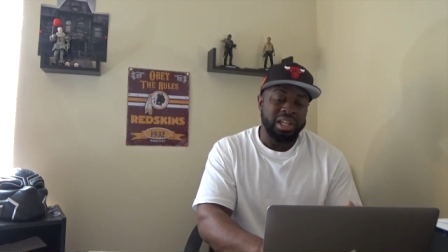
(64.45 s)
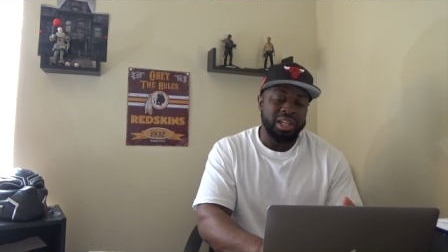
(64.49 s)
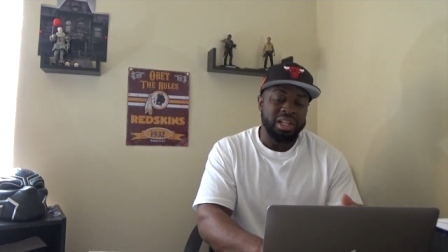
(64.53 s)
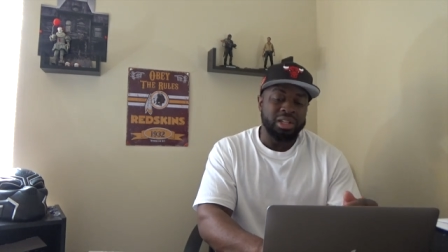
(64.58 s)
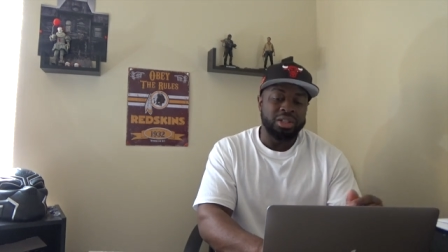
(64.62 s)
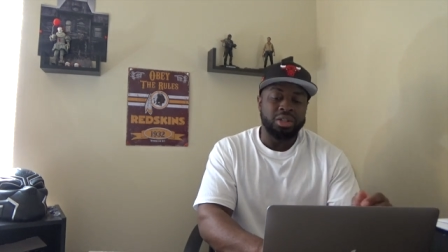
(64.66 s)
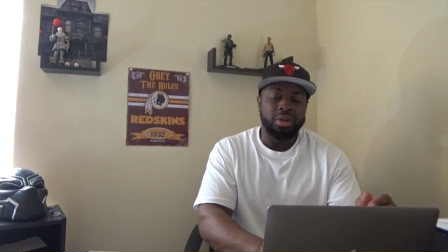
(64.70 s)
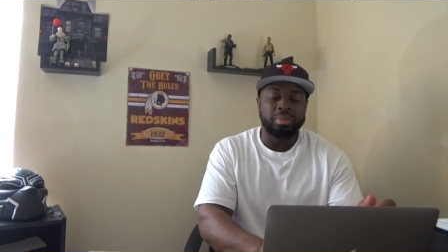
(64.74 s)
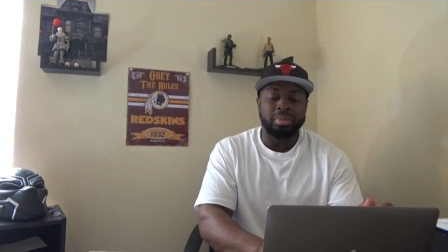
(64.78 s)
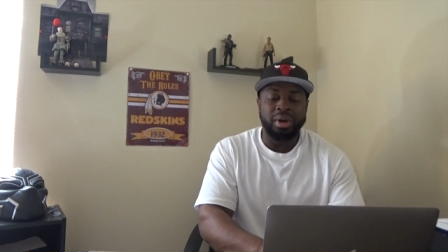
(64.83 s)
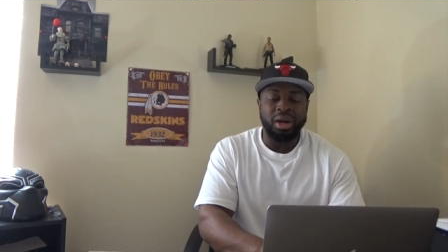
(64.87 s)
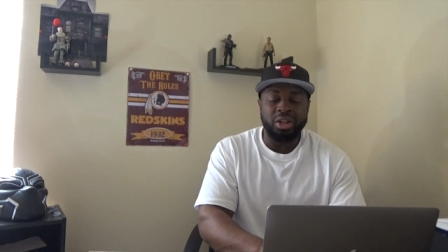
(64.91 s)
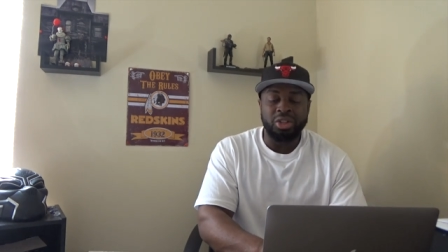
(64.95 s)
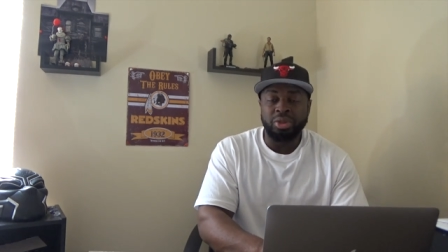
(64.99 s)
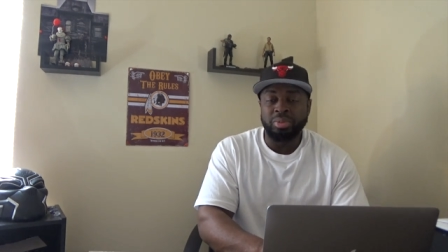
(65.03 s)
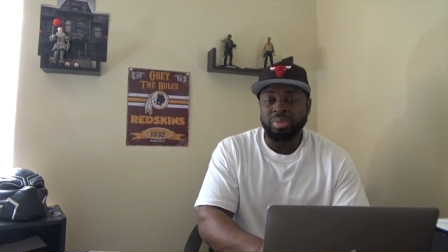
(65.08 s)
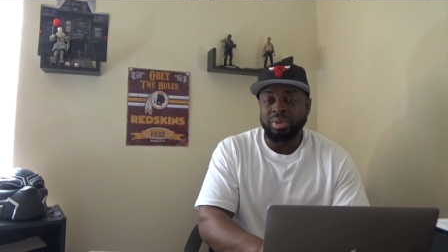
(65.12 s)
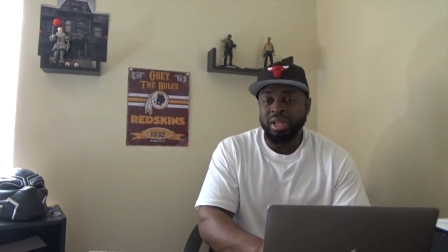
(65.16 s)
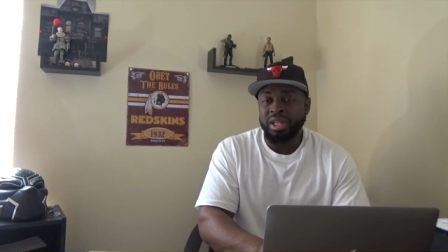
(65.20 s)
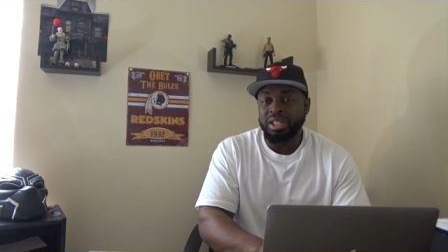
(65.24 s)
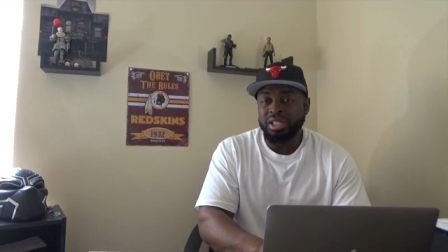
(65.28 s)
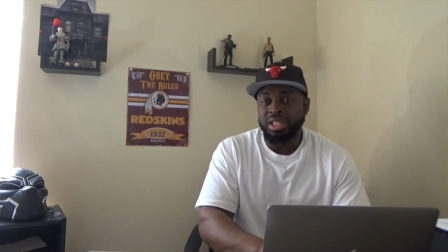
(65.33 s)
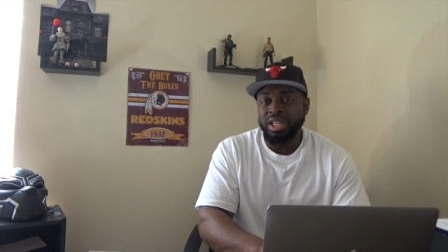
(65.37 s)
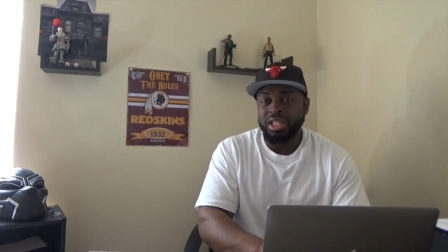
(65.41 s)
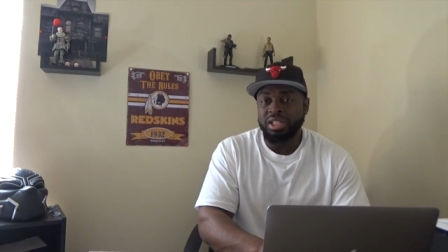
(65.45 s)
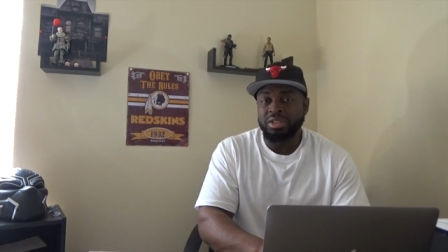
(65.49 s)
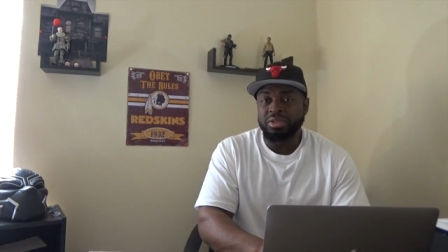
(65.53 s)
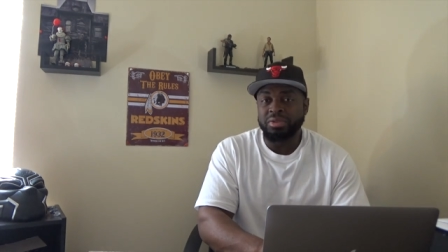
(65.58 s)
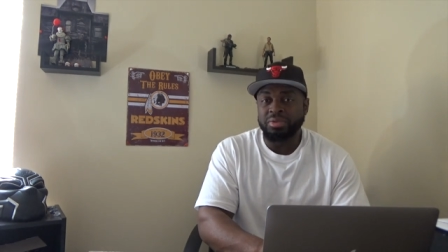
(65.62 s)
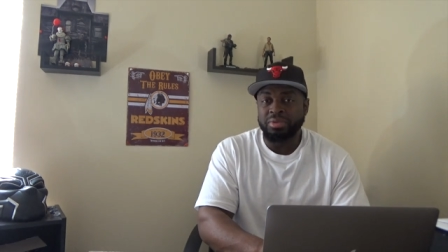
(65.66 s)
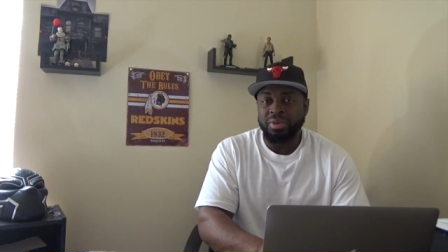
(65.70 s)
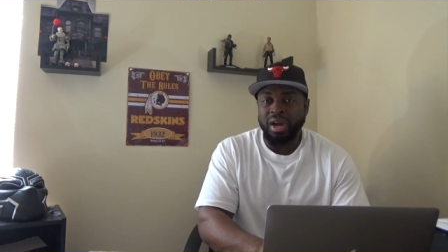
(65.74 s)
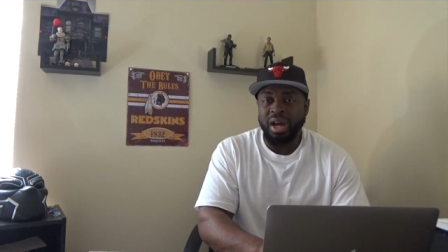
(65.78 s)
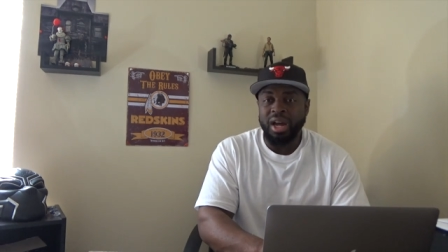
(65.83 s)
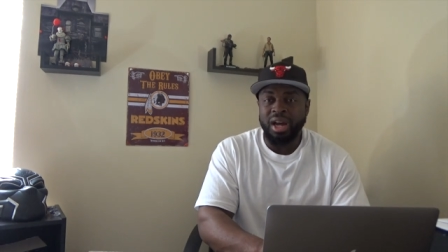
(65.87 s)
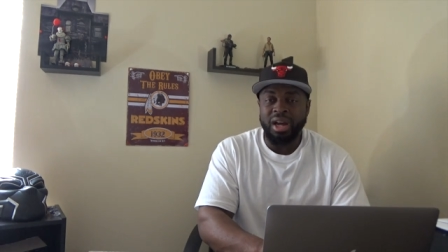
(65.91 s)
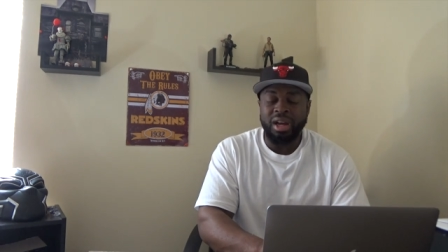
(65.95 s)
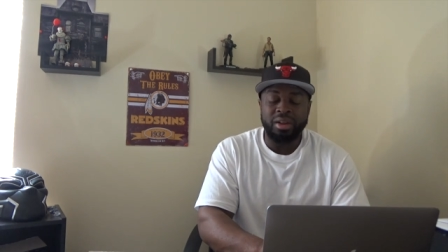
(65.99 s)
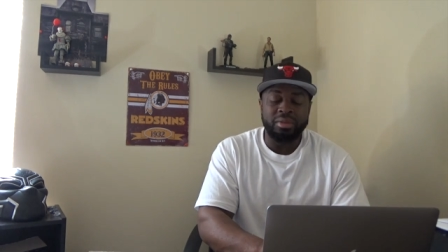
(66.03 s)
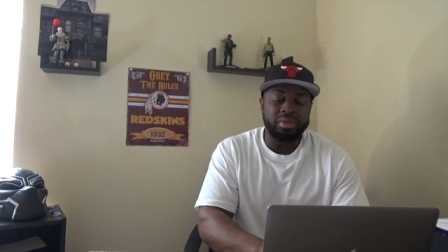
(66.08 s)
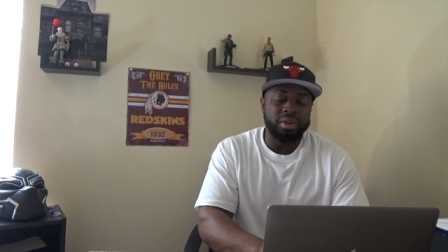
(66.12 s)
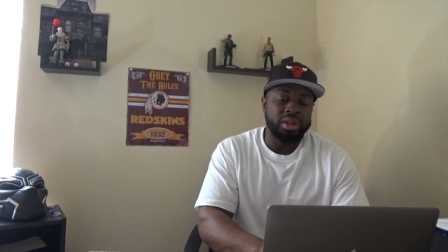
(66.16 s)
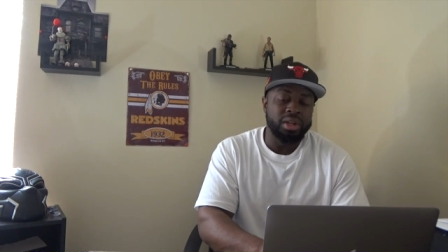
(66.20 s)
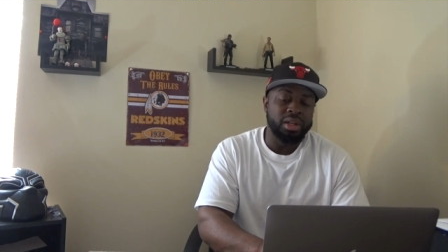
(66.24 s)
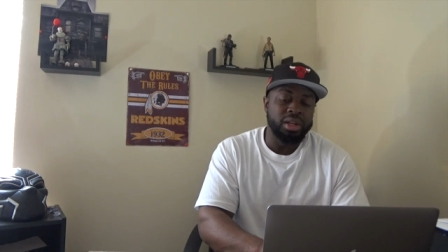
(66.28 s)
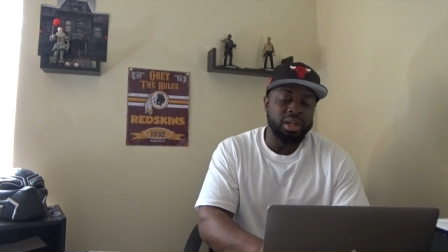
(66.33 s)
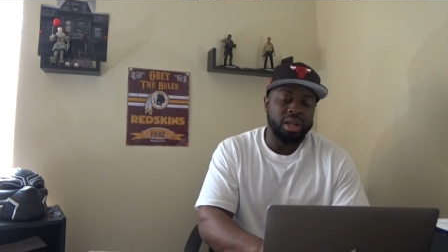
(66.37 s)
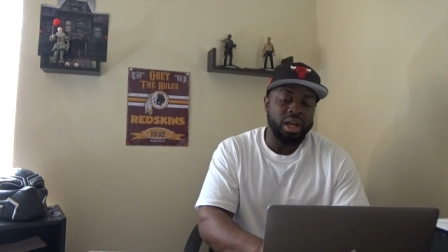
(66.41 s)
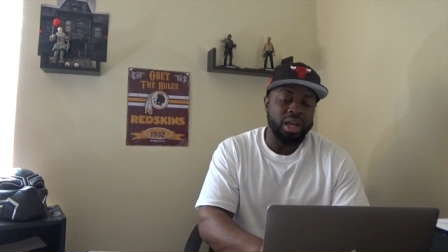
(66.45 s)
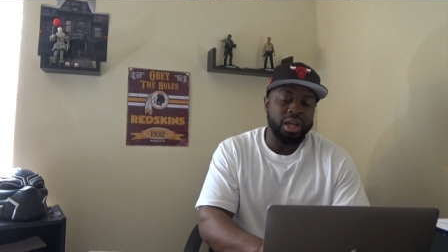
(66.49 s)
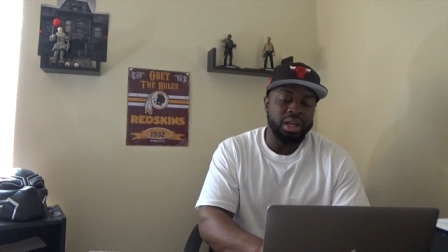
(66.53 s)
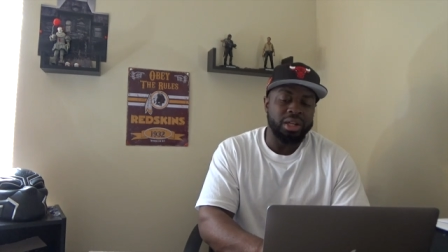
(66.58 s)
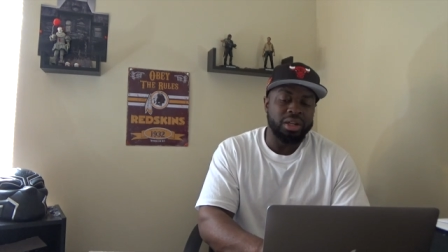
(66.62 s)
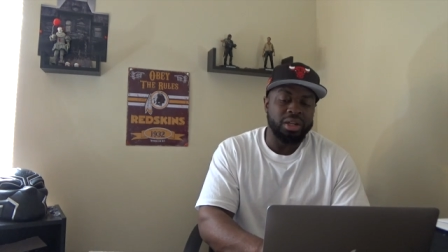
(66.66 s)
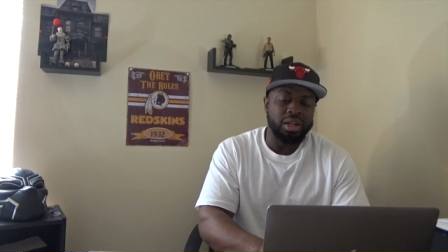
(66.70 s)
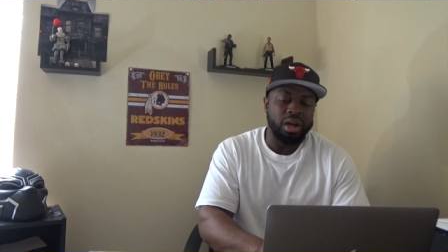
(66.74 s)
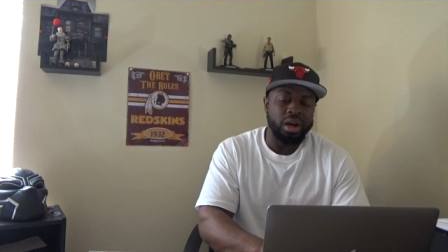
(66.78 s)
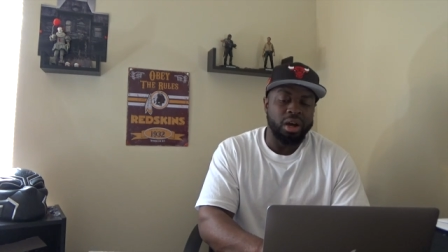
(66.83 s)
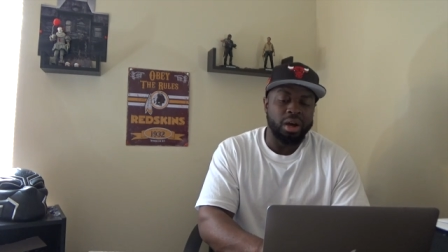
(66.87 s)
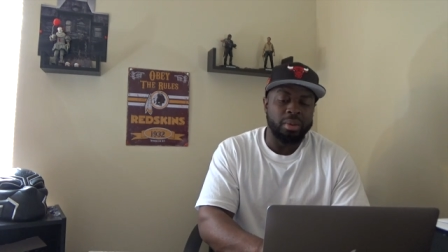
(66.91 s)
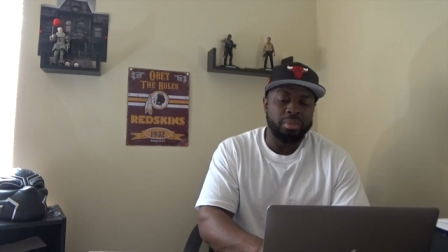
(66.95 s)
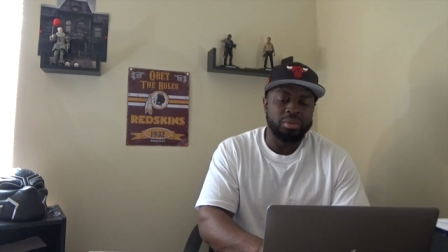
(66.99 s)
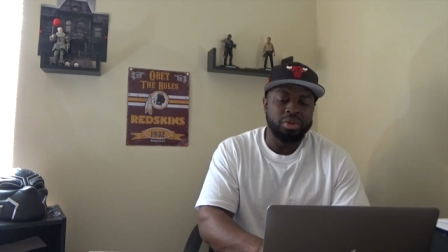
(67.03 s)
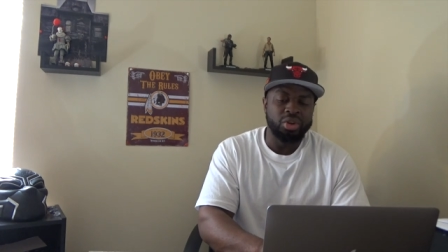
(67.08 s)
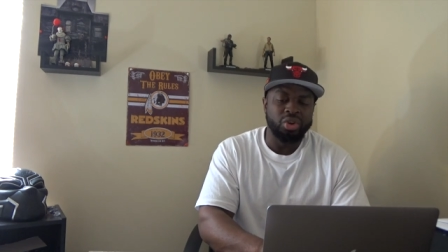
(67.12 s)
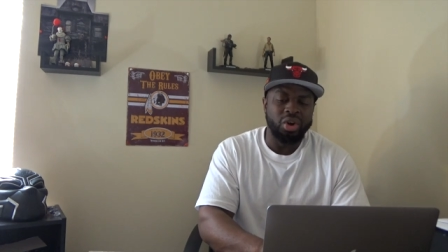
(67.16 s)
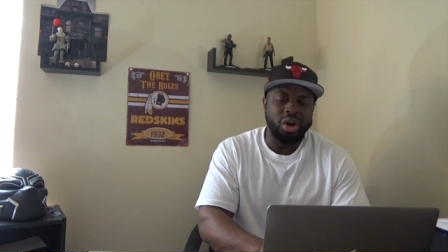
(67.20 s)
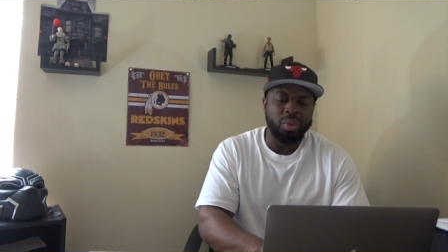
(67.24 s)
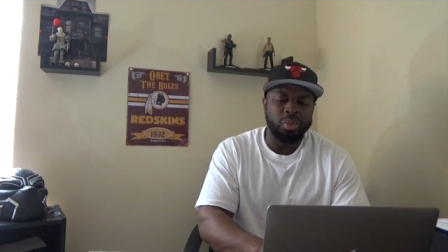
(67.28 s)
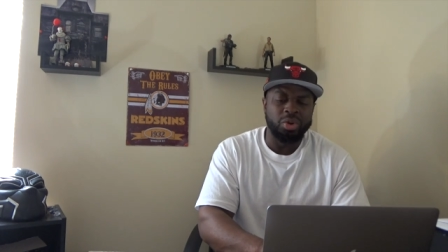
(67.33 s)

leaked about the PlayStation 5, and, um, you know,